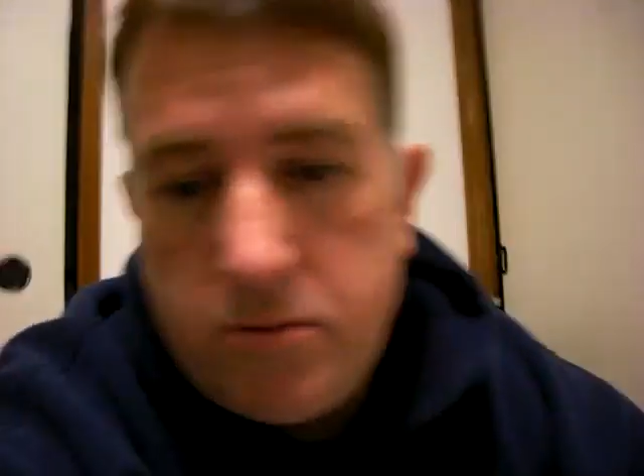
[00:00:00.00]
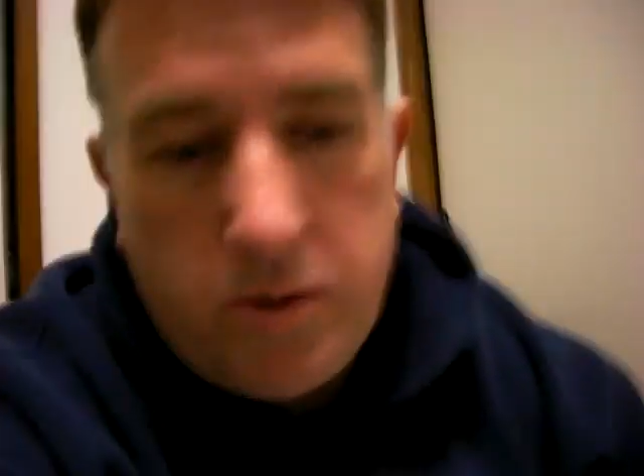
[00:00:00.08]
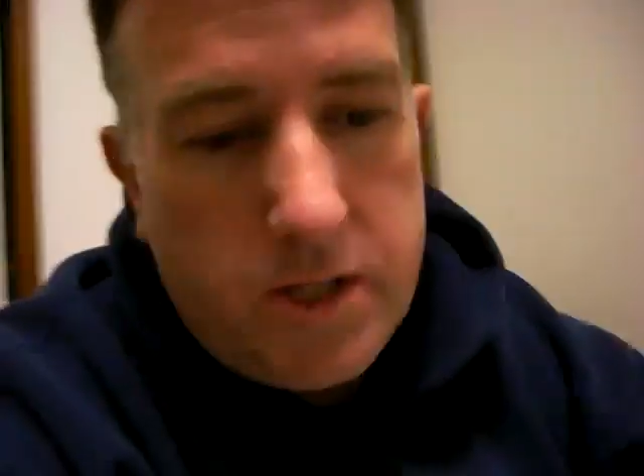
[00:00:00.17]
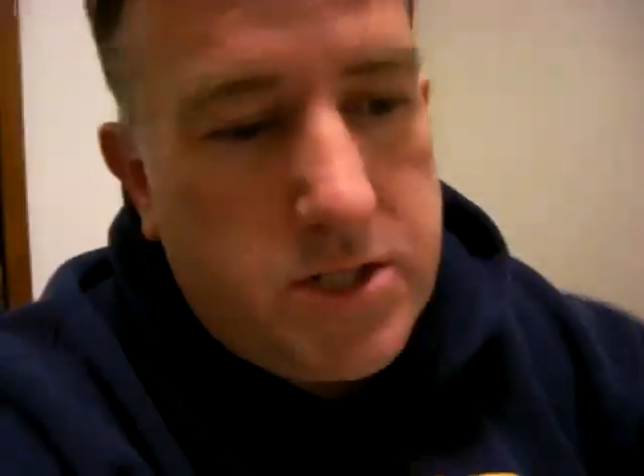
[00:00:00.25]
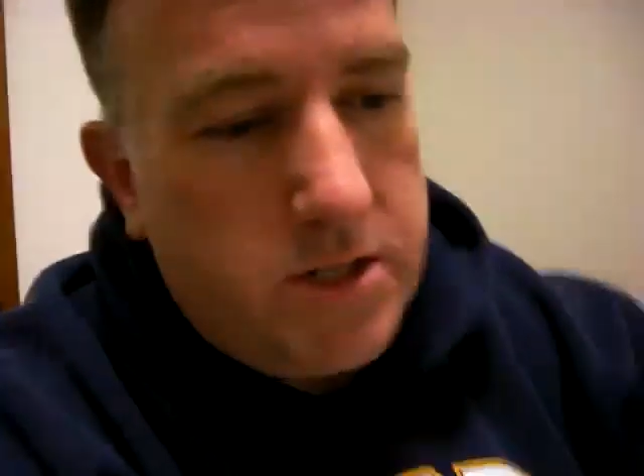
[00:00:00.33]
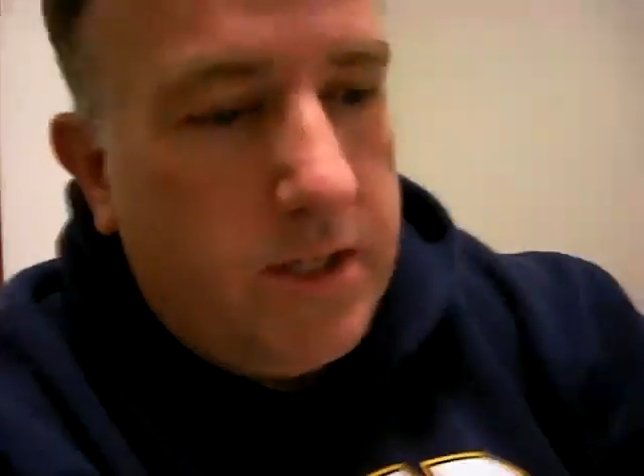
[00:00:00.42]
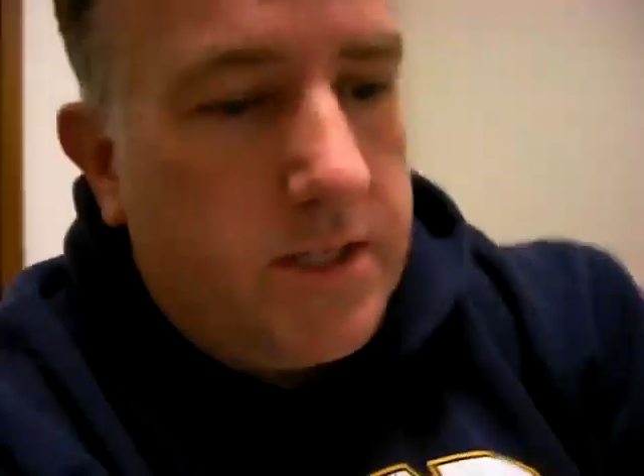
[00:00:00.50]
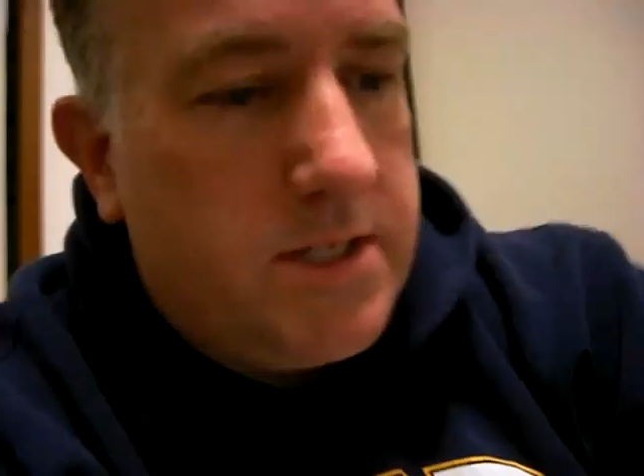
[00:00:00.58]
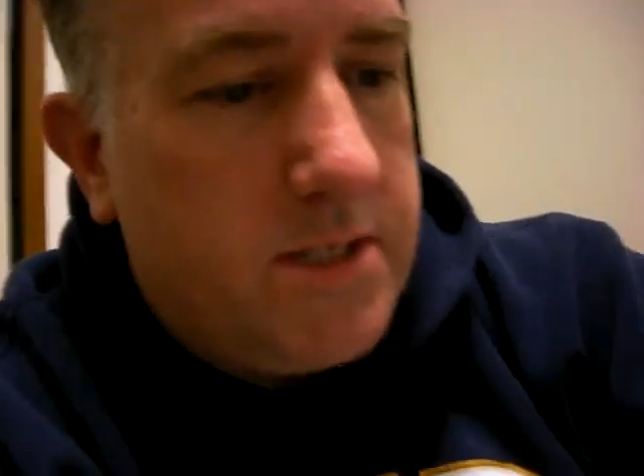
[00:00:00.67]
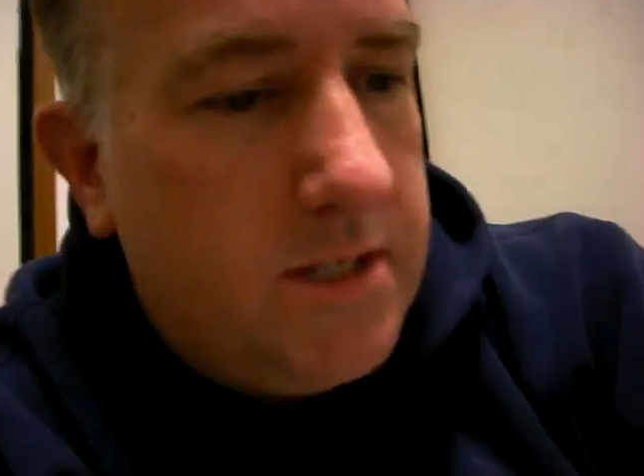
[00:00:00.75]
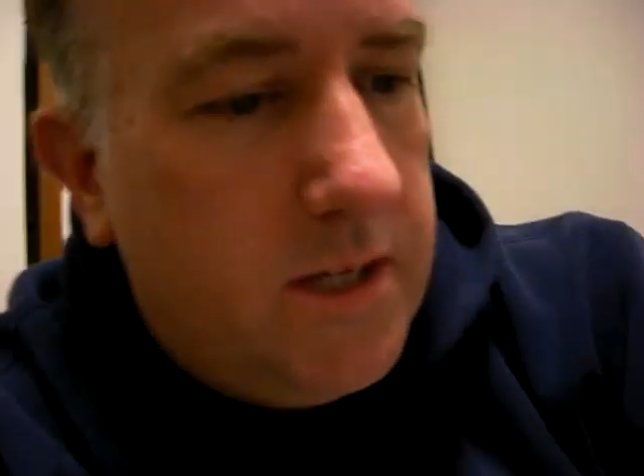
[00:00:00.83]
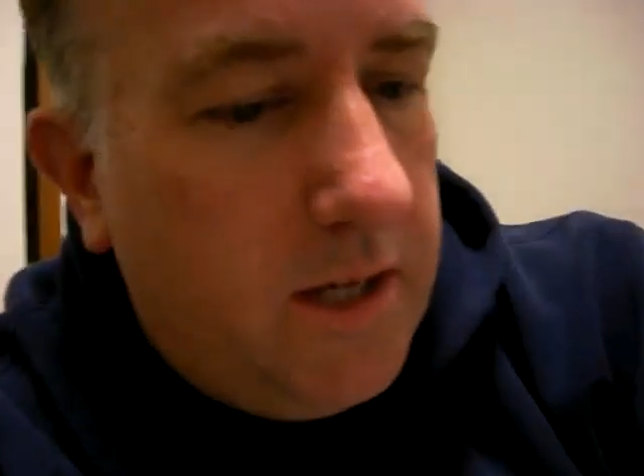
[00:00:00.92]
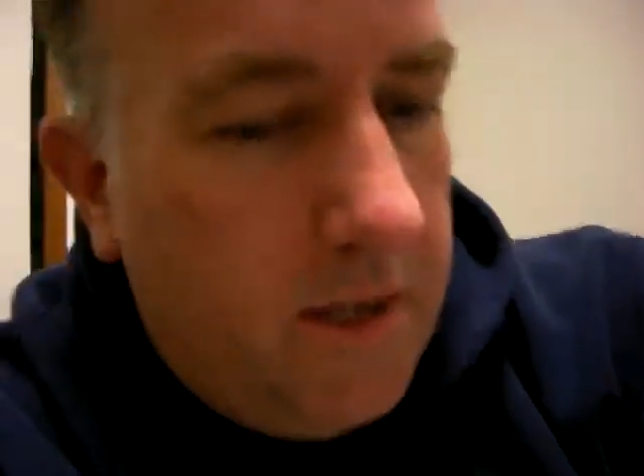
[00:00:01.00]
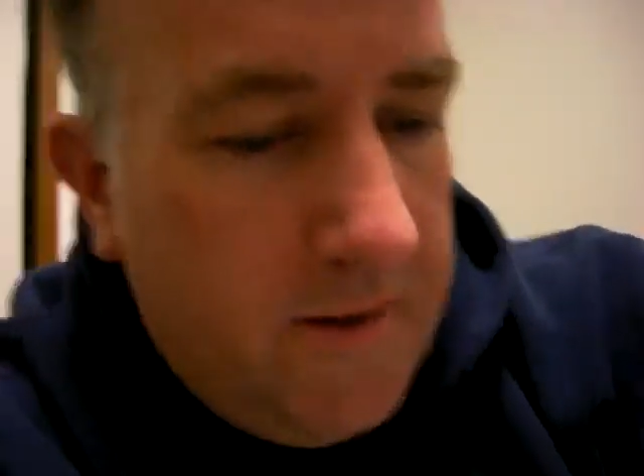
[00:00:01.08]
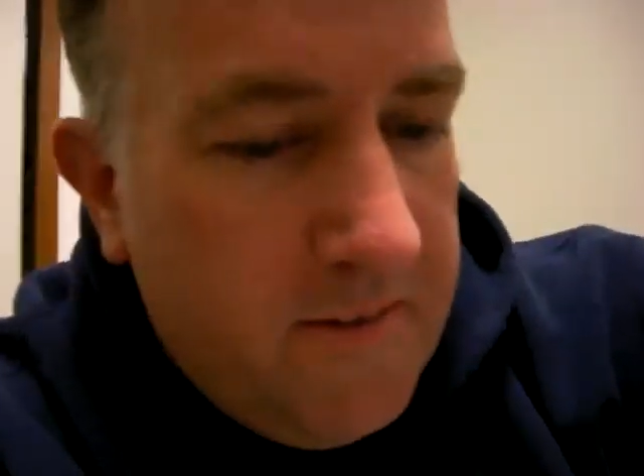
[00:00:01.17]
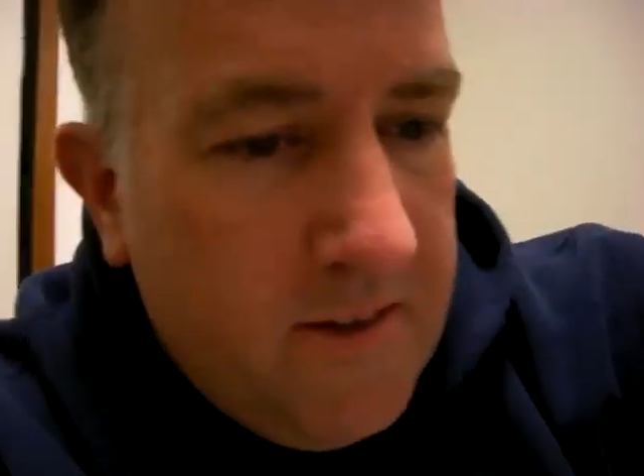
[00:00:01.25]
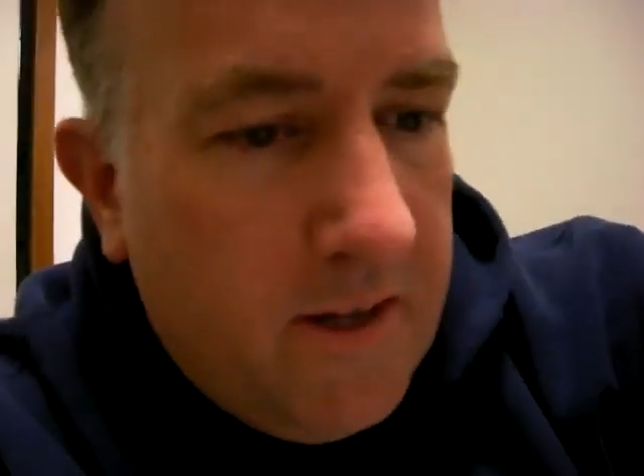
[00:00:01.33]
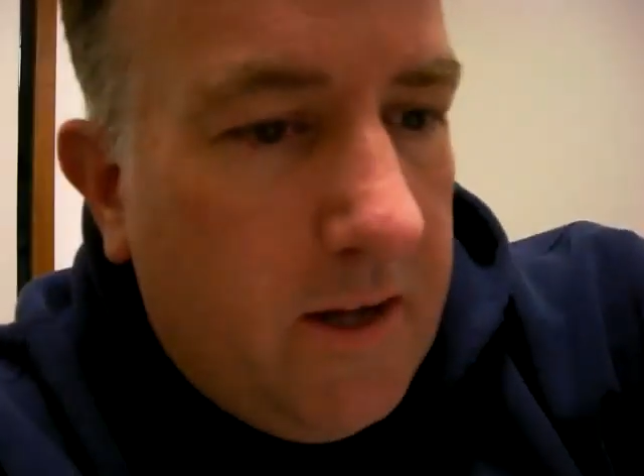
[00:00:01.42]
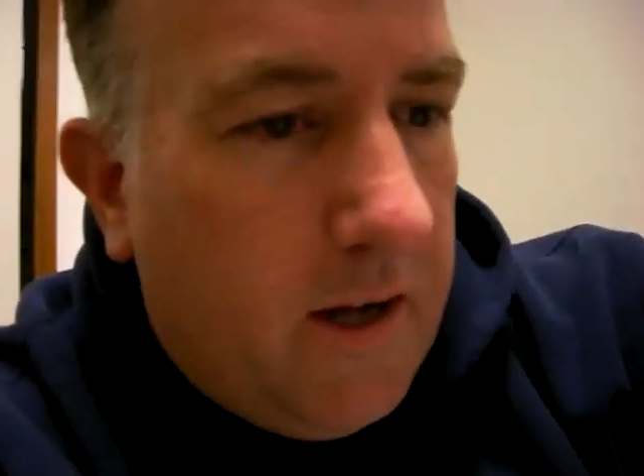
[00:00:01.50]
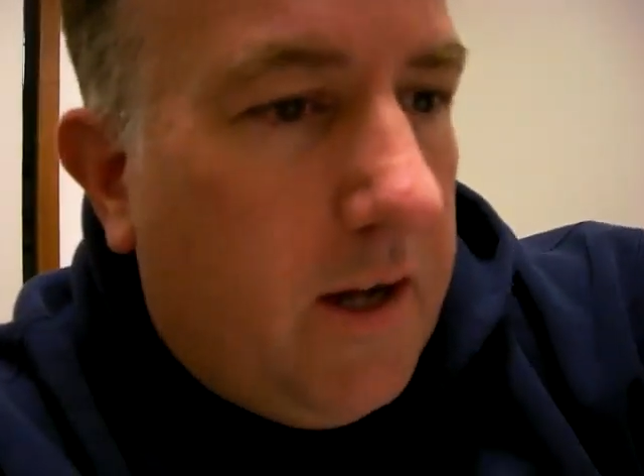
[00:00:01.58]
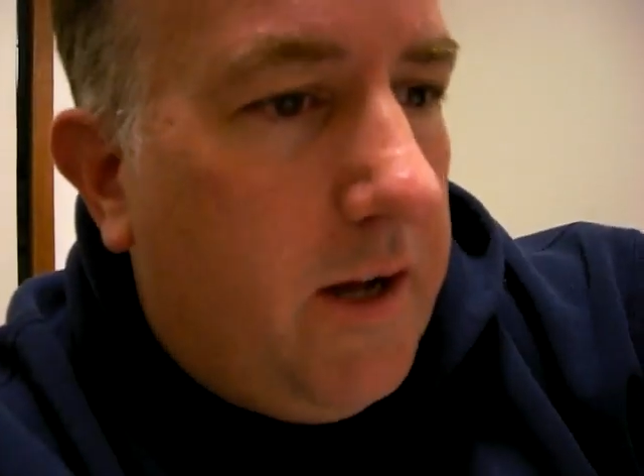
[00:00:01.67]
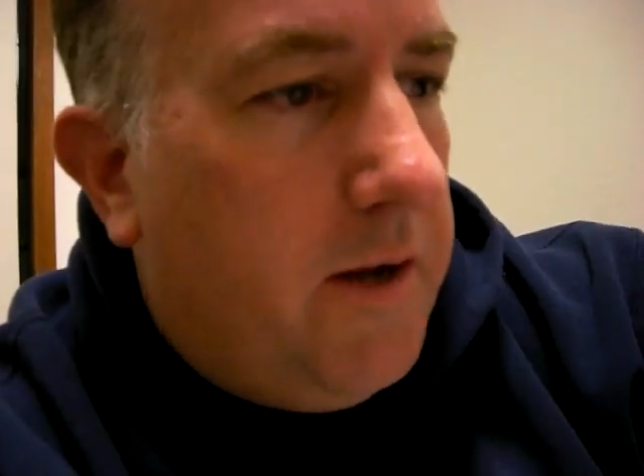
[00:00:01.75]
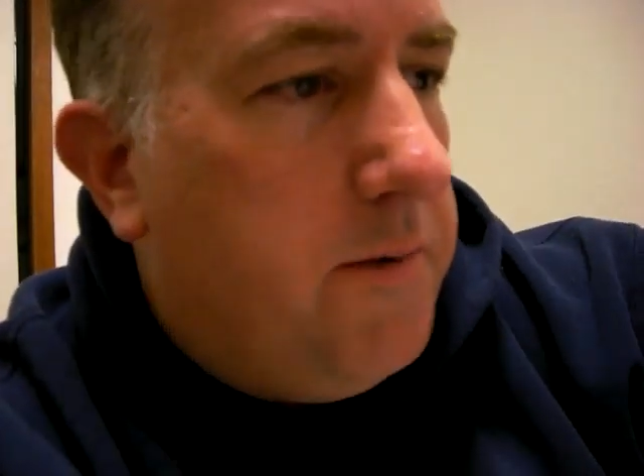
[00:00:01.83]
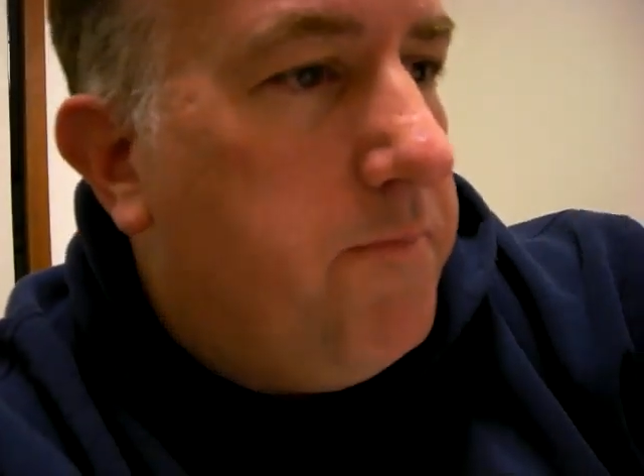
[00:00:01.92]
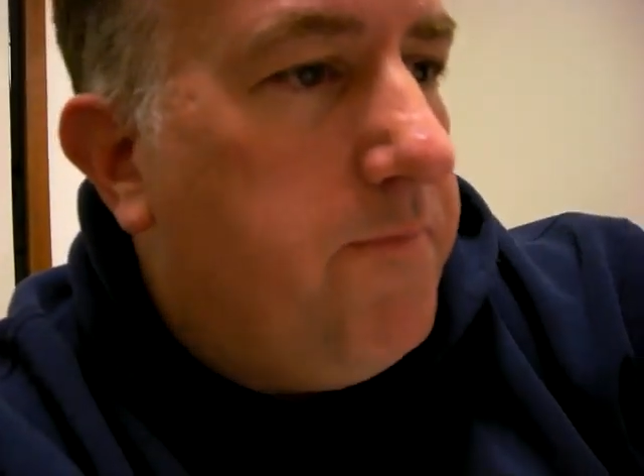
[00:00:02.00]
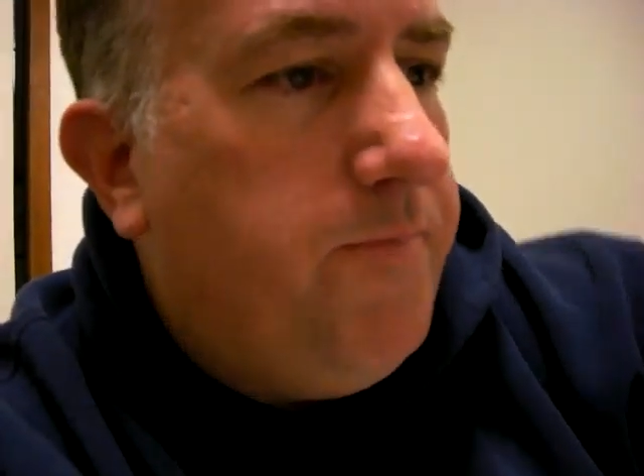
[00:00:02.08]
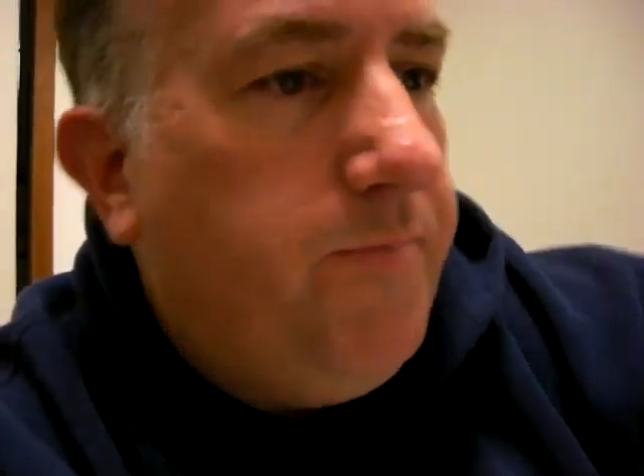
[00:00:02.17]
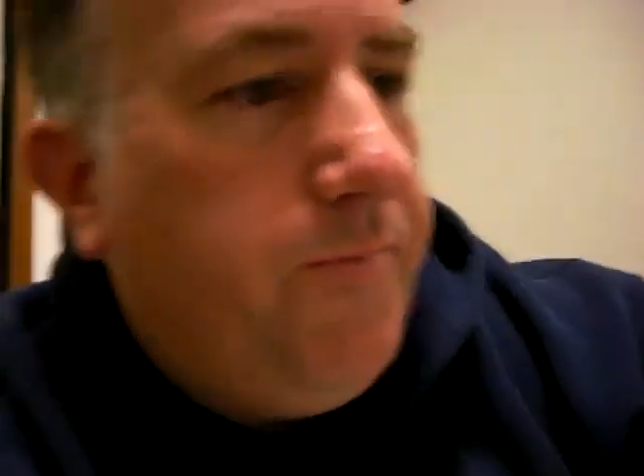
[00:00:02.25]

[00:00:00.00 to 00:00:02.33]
which, let's see, you